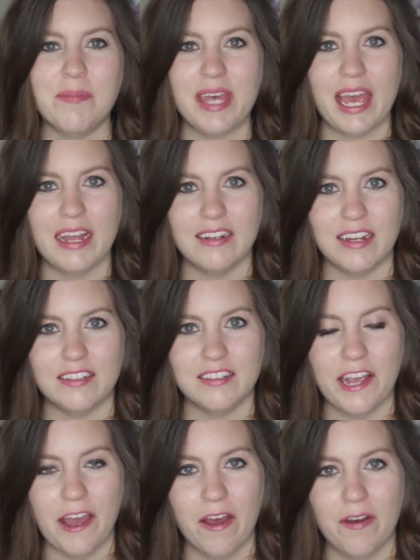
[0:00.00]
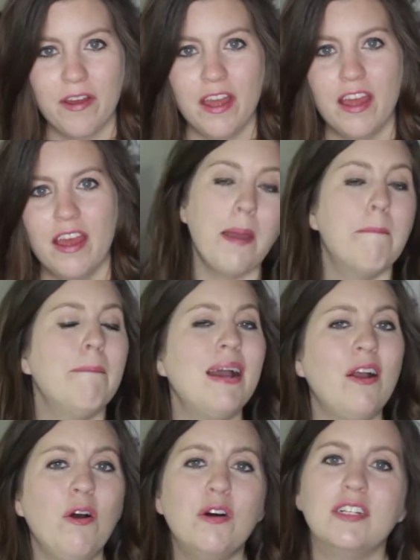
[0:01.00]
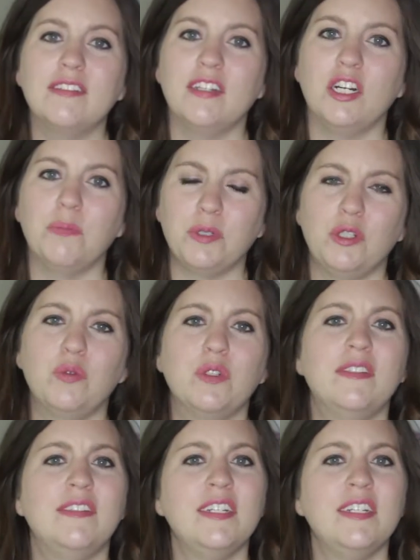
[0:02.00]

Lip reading: am Kate Danielle. My goal is to help you